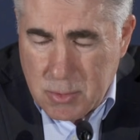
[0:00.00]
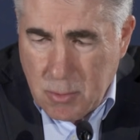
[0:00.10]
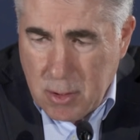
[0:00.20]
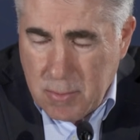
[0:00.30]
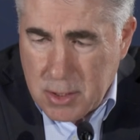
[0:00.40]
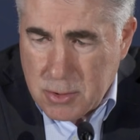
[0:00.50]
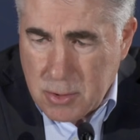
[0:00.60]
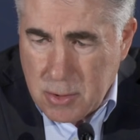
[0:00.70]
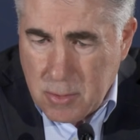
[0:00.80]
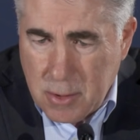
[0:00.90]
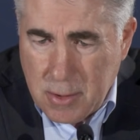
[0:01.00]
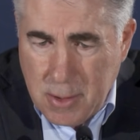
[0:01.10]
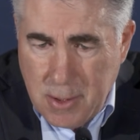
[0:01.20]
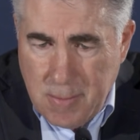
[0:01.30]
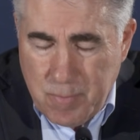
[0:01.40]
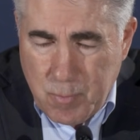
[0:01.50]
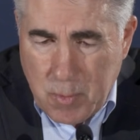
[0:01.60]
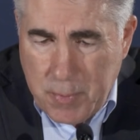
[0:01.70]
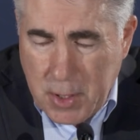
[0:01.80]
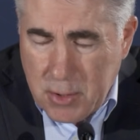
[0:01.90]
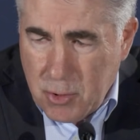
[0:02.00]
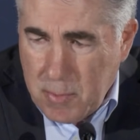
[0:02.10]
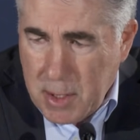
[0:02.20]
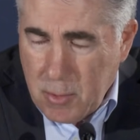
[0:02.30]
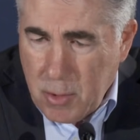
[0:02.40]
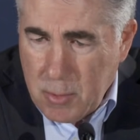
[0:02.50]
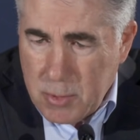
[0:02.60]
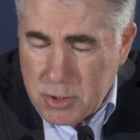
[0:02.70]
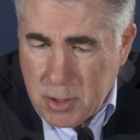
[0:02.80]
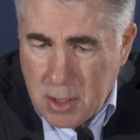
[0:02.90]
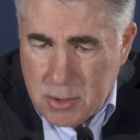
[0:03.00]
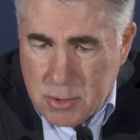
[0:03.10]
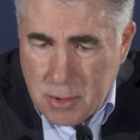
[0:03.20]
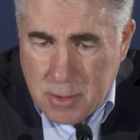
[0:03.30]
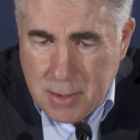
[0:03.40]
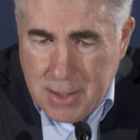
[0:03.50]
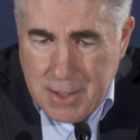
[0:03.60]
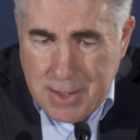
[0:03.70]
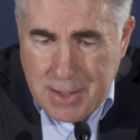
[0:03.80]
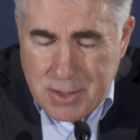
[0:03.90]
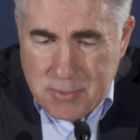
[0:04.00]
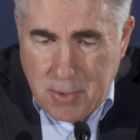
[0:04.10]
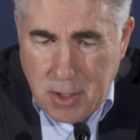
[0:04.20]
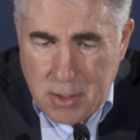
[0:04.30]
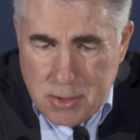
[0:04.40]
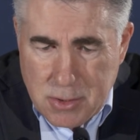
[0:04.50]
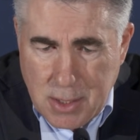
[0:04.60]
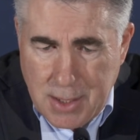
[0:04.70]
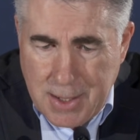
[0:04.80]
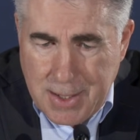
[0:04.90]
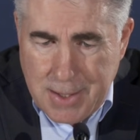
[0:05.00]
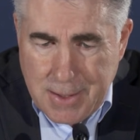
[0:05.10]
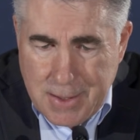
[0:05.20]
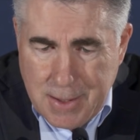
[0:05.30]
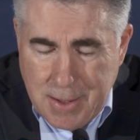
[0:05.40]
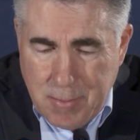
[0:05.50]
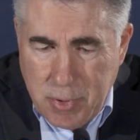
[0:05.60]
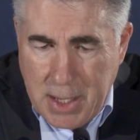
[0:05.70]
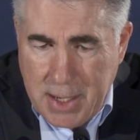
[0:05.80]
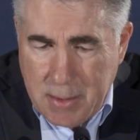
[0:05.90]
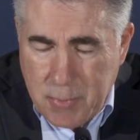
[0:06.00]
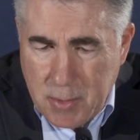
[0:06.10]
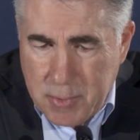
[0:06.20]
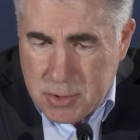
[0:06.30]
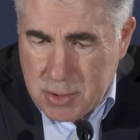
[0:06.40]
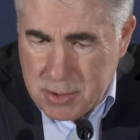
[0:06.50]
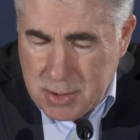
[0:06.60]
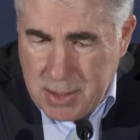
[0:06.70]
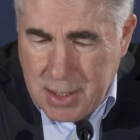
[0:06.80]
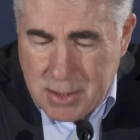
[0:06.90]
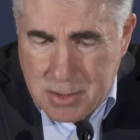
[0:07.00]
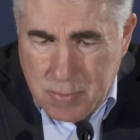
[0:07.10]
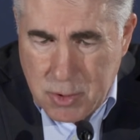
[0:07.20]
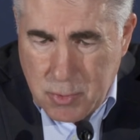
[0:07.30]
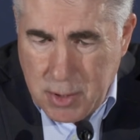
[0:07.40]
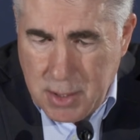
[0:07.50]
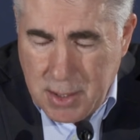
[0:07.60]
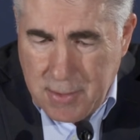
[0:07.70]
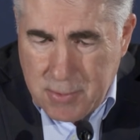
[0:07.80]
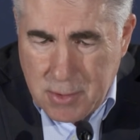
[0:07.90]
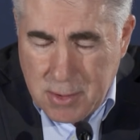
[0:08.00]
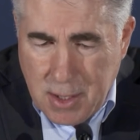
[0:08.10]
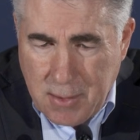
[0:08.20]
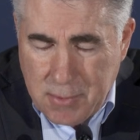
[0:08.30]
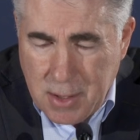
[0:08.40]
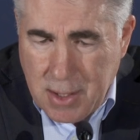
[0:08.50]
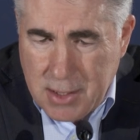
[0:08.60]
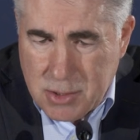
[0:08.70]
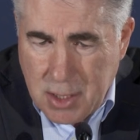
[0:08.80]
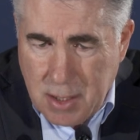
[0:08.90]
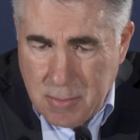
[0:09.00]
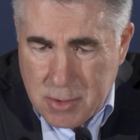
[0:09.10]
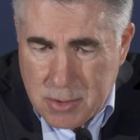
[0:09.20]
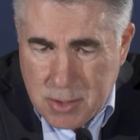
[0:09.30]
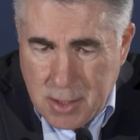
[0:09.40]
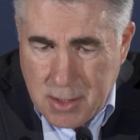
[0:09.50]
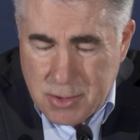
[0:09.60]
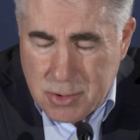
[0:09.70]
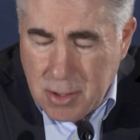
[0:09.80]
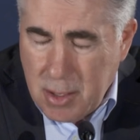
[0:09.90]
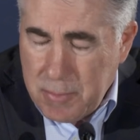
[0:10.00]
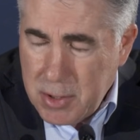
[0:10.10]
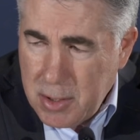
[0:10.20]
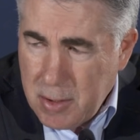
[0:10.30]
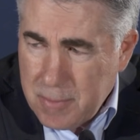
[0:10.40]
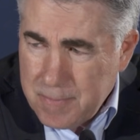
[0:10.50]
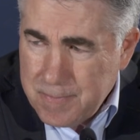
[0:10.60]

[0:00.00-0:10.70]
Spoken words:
We want to make sure that we're prepared no matter when we start. So as far as planning purposes and days in between after the last game, it's still up in the air.